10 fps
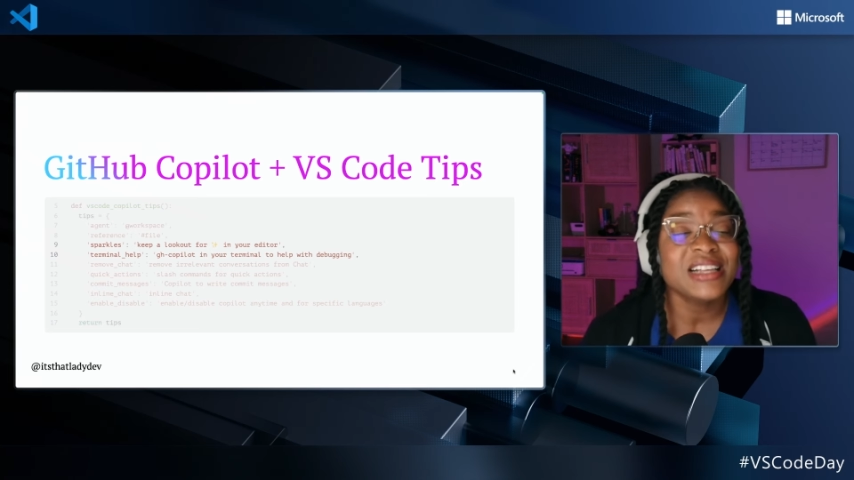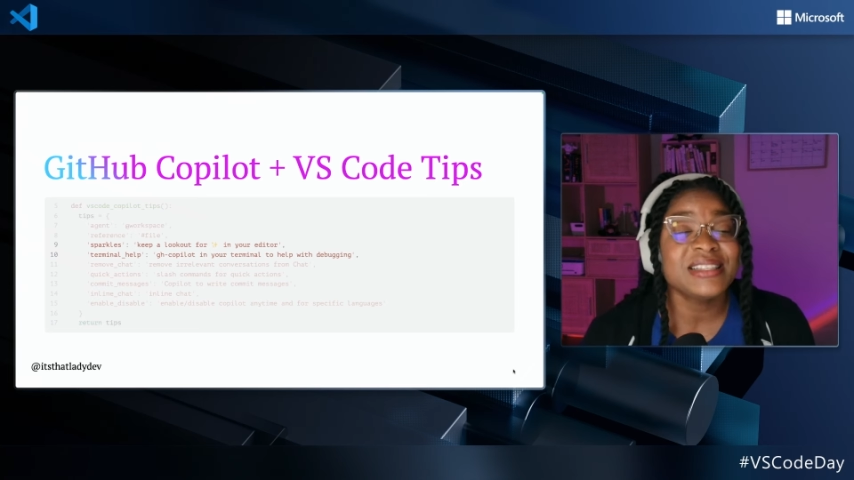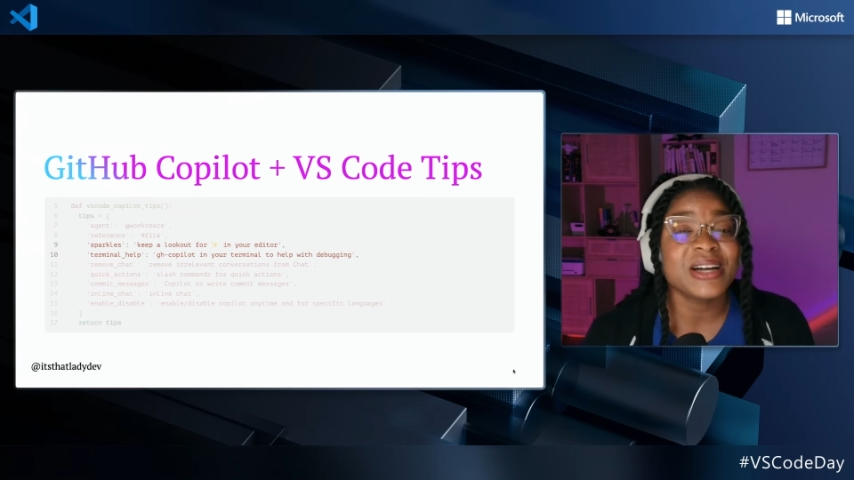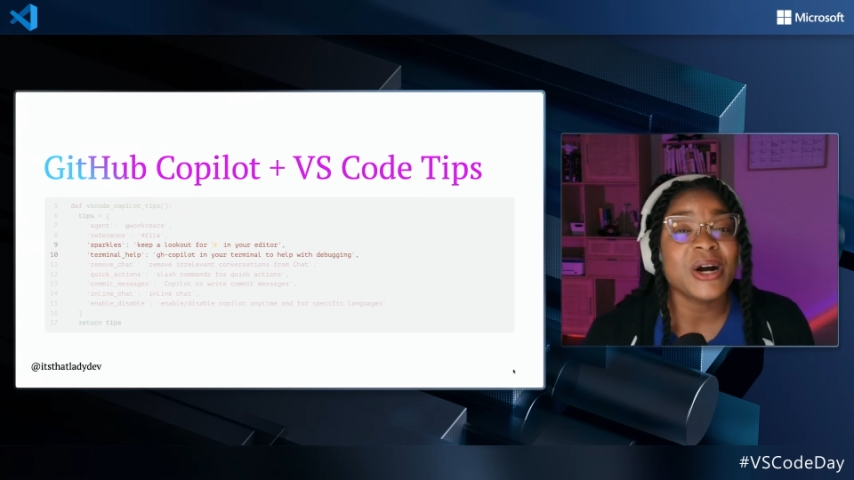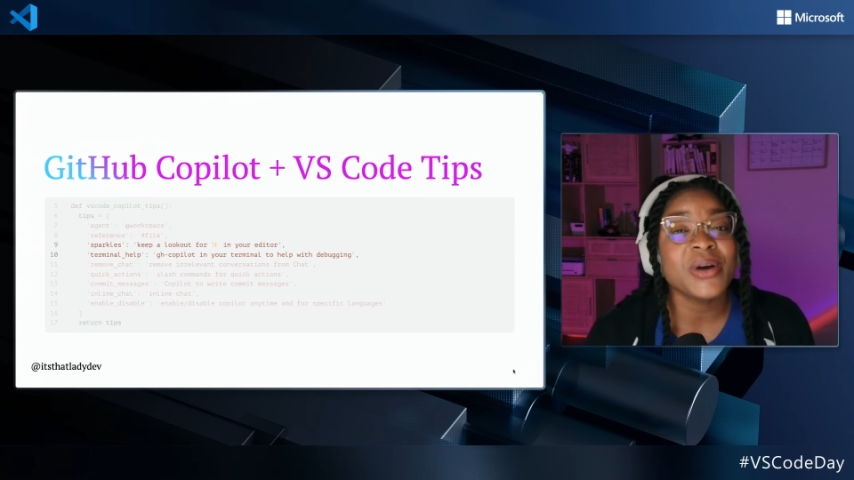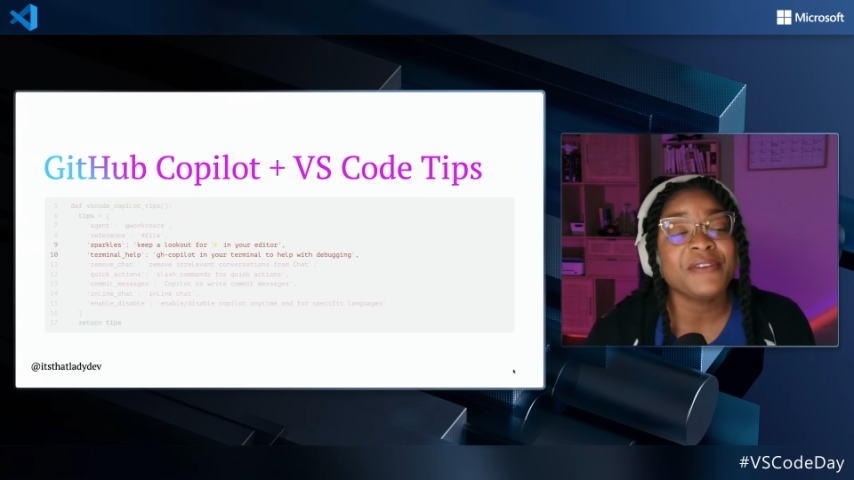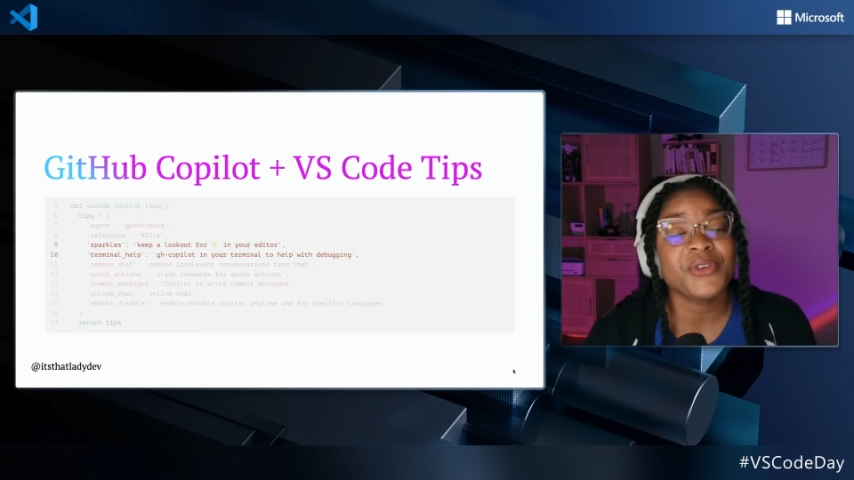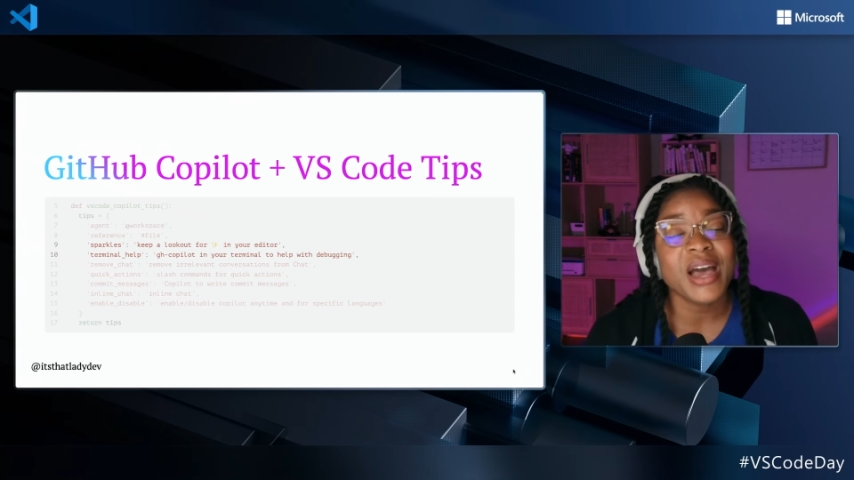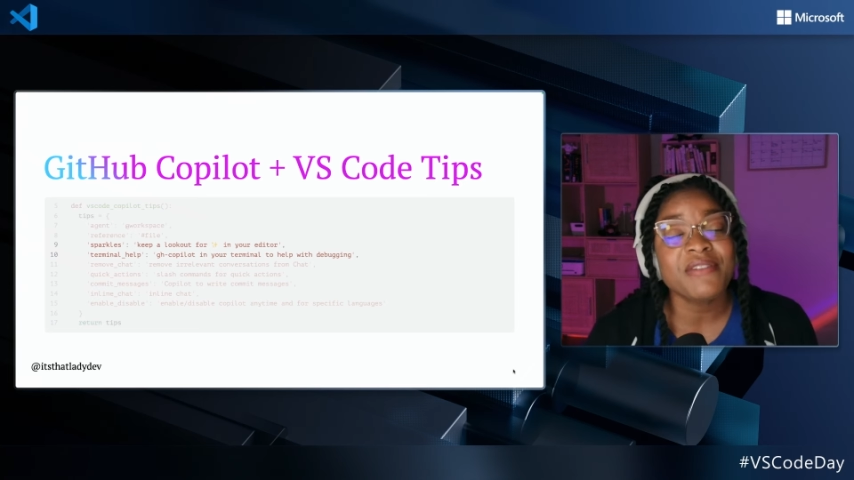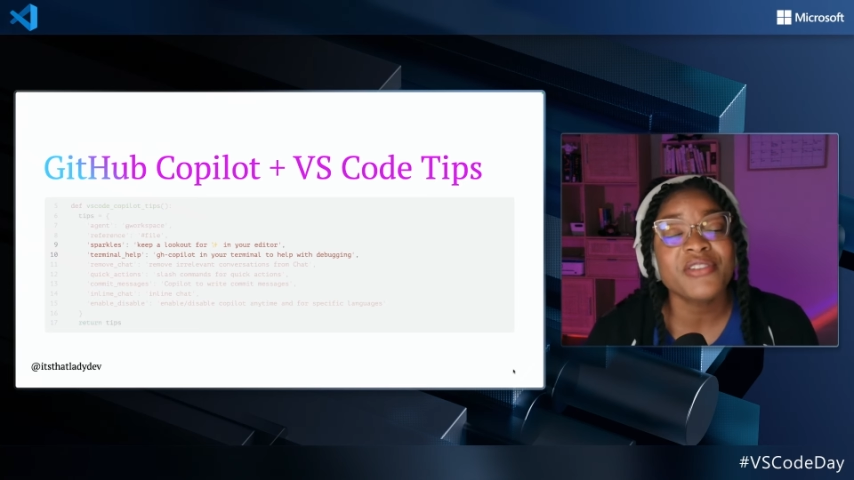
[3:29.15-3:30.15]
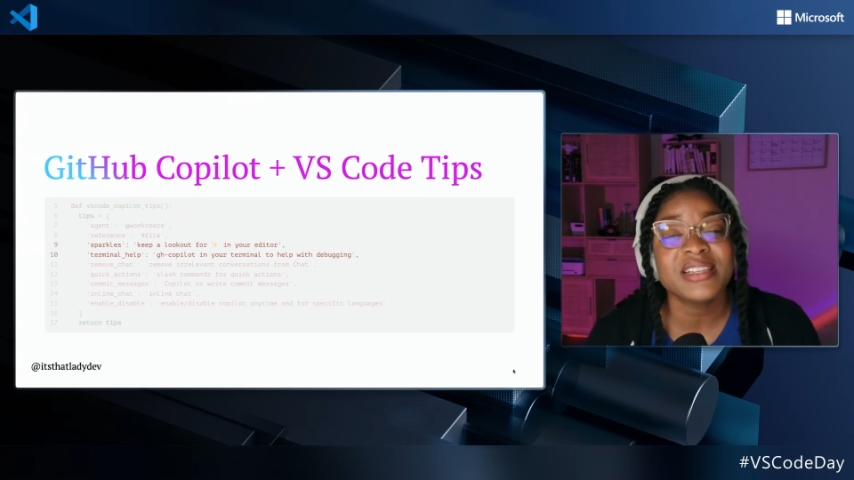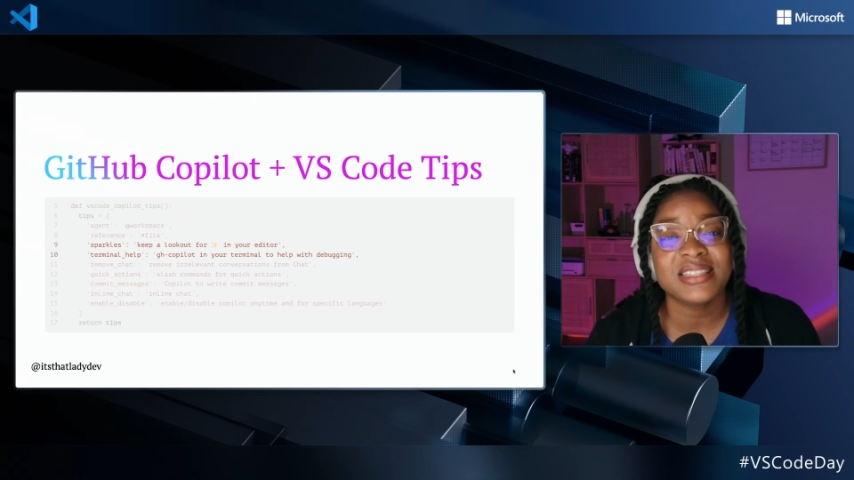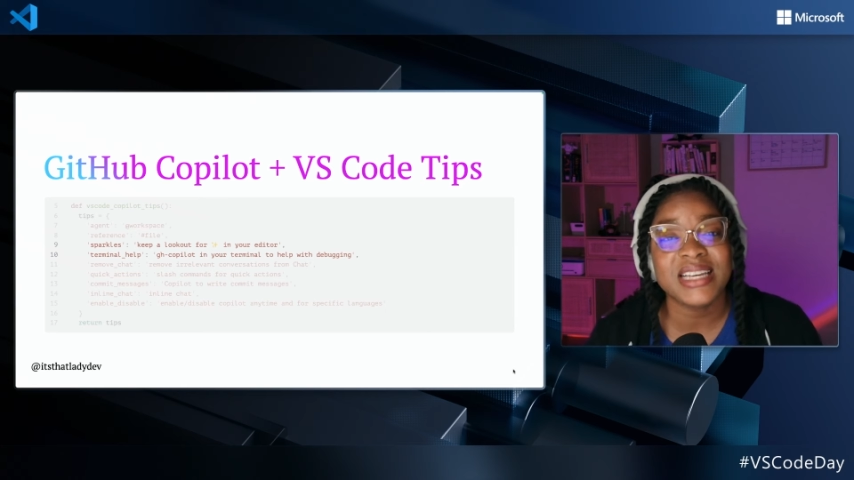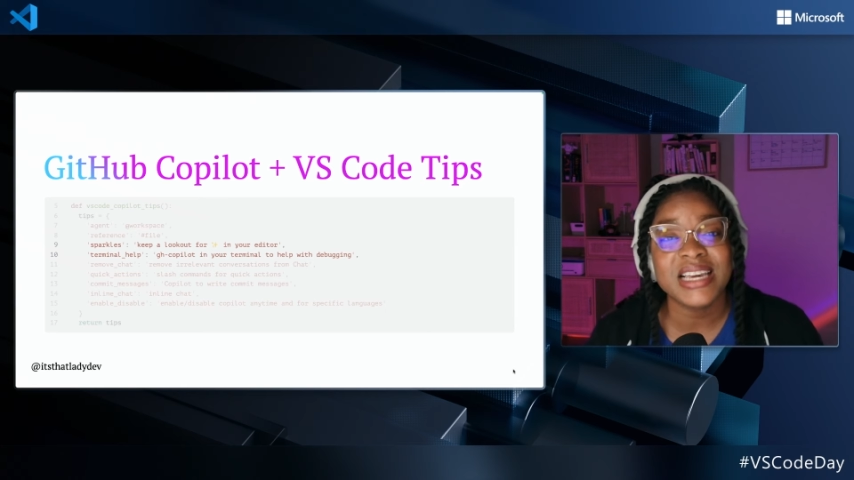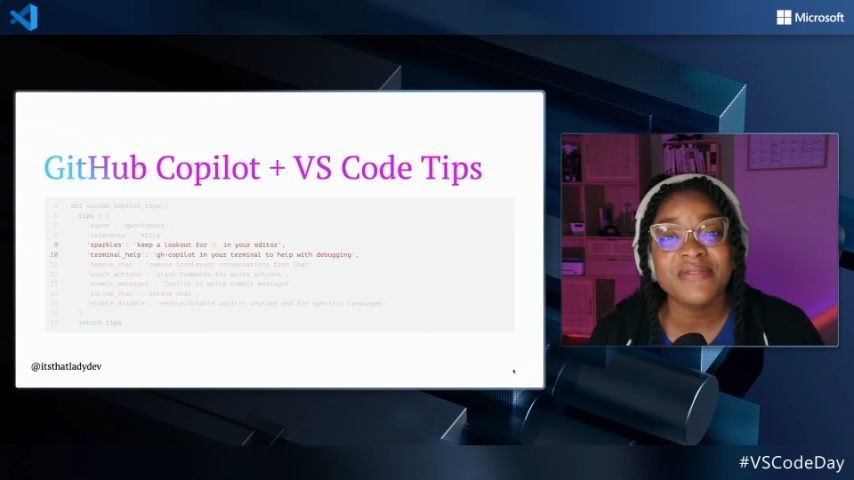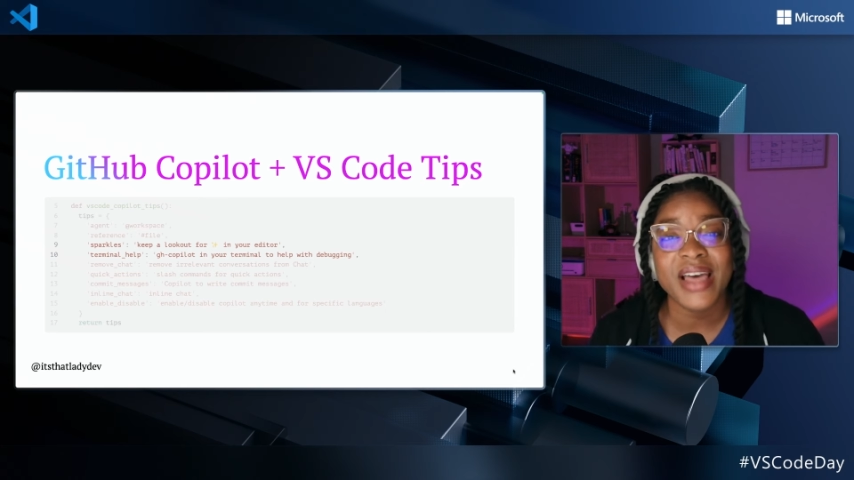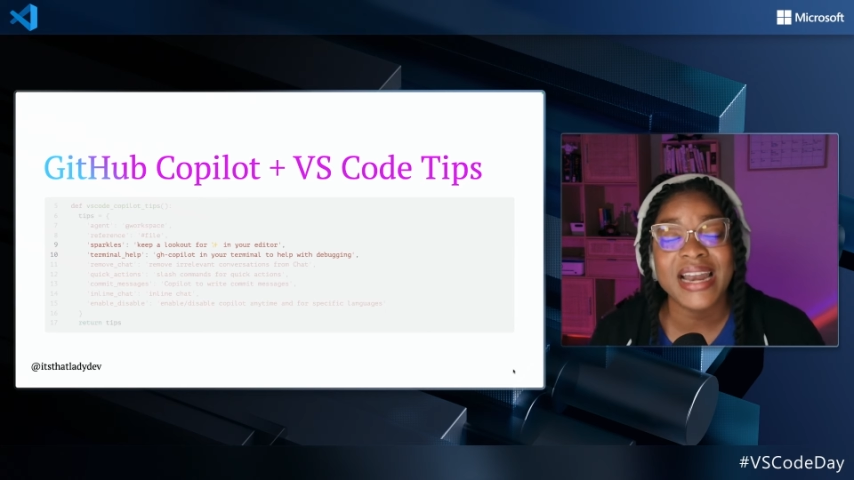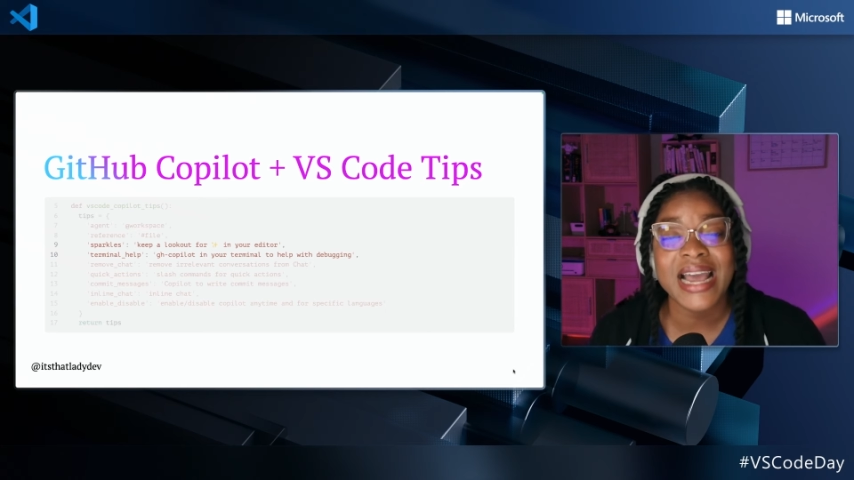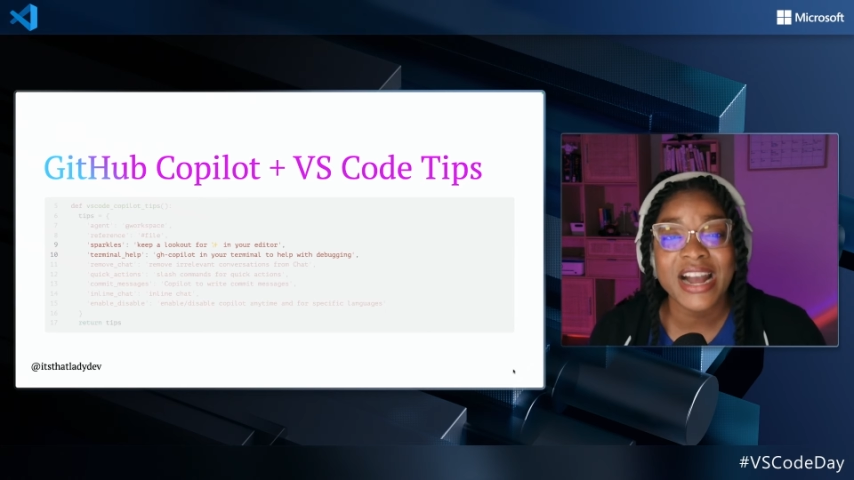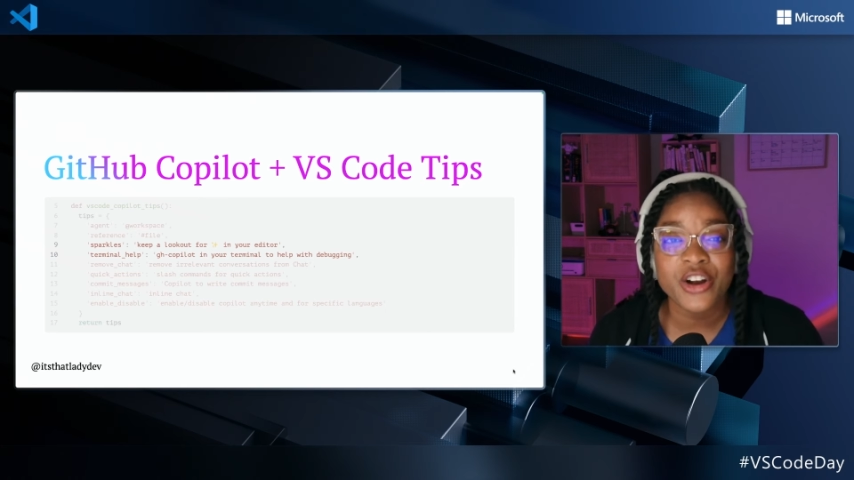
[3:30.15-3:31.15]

So if you ever receive an